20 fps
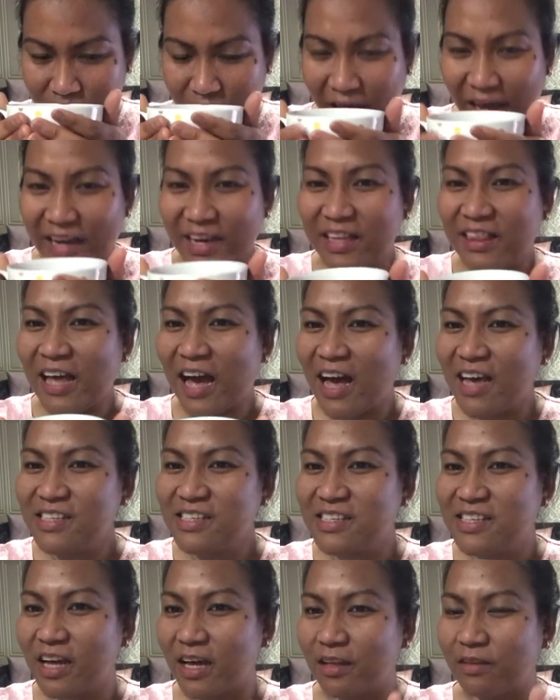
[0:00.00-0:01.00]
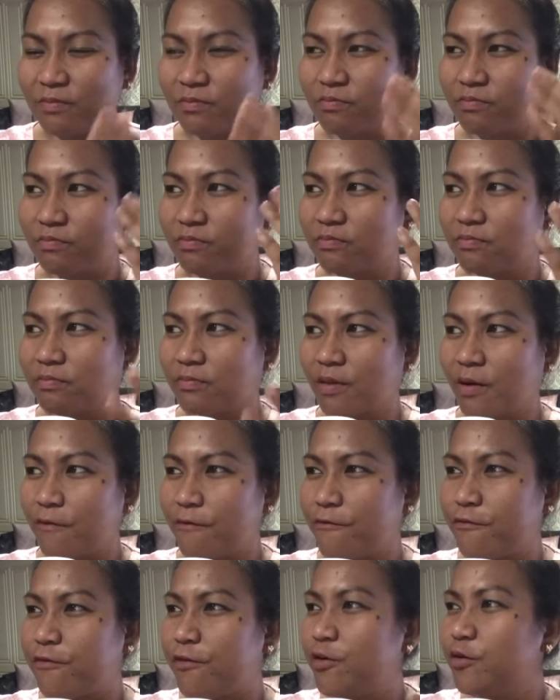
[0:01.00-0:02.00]
And it has the
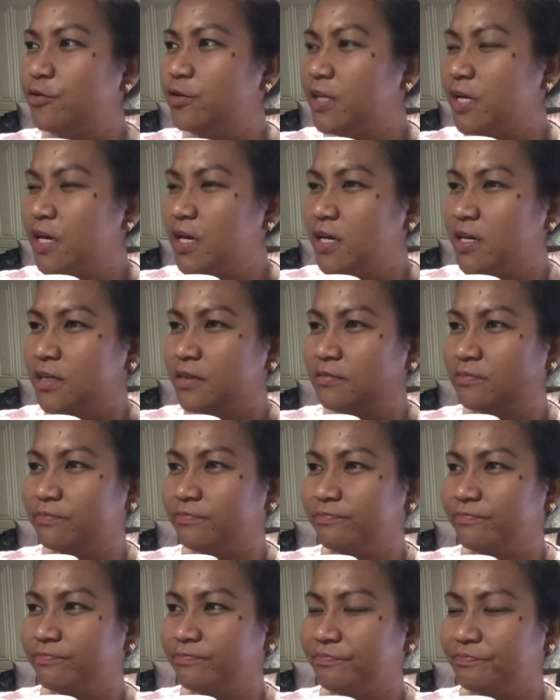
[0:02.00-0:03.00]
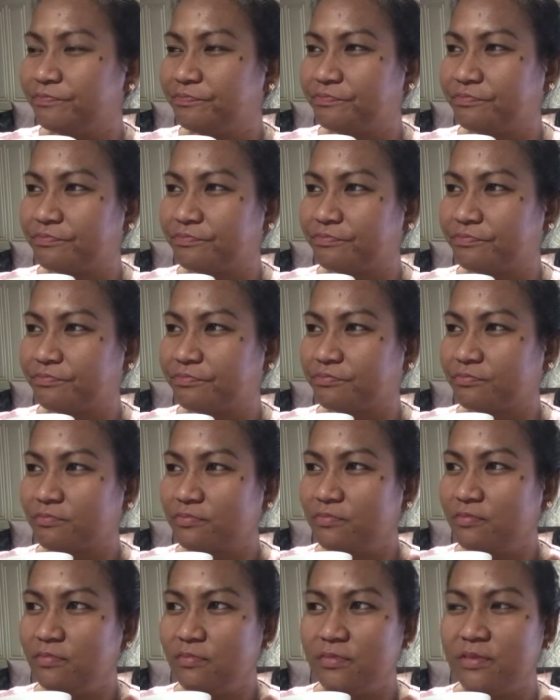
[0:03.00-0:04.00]
fruity
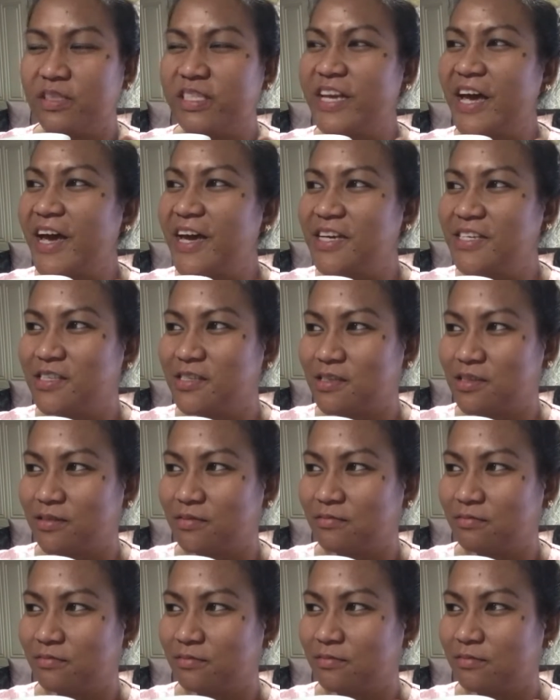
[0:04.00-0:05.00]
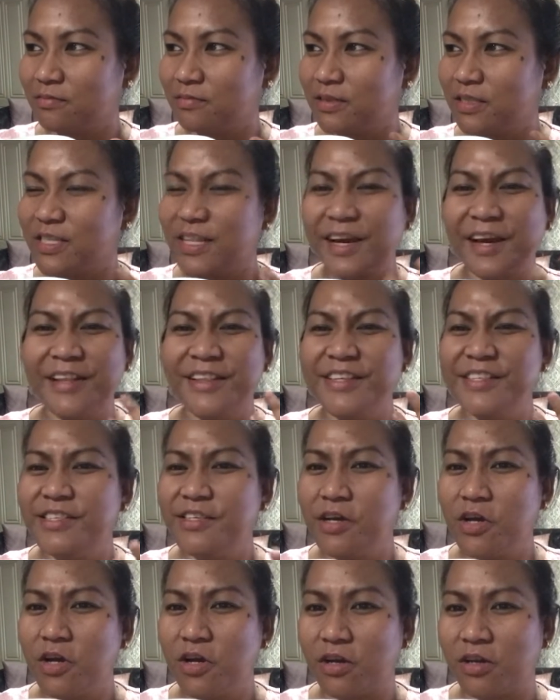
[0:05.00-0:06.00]
taste. It's like
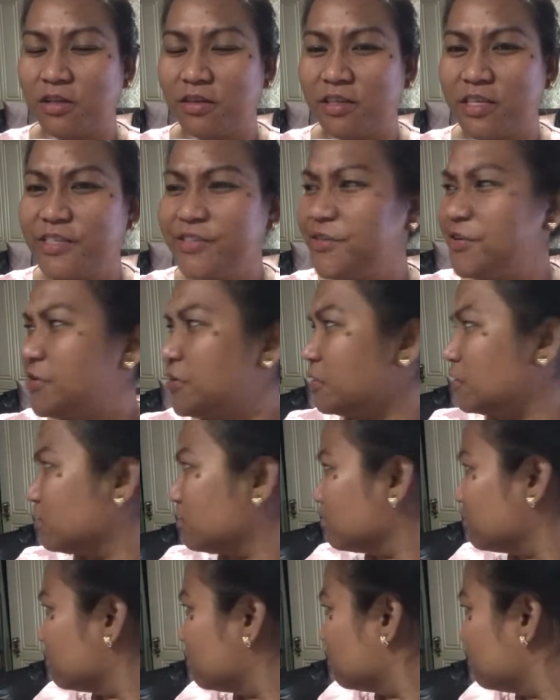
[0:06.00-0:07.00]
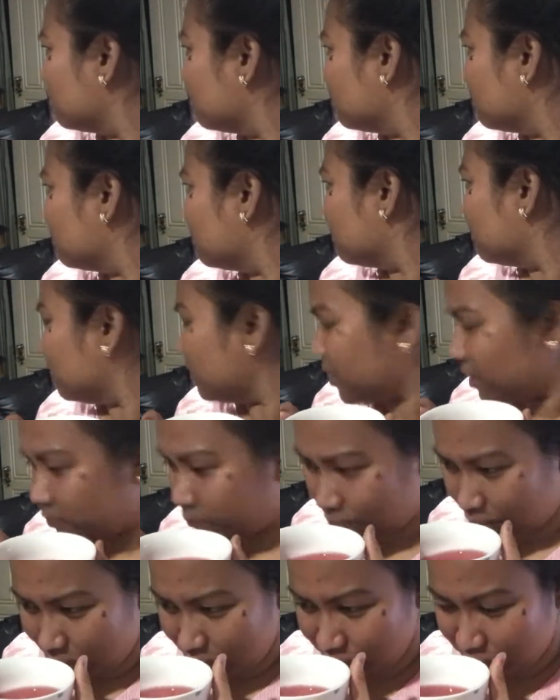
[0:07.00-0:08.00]
a dessert. Like
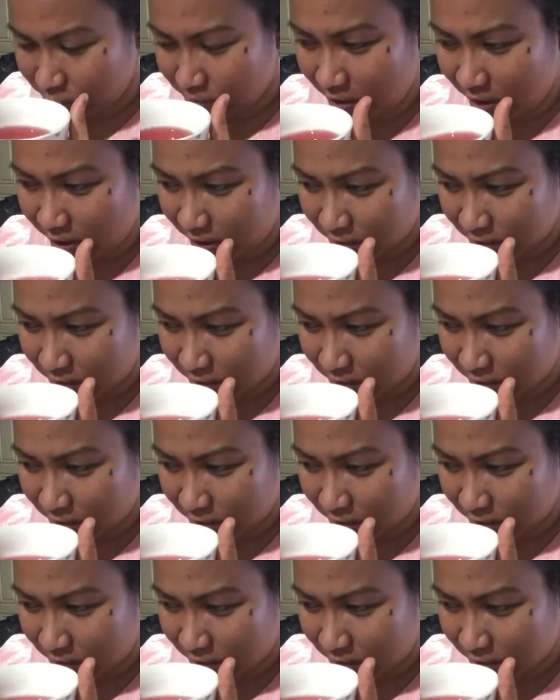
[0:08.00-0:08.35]
you smell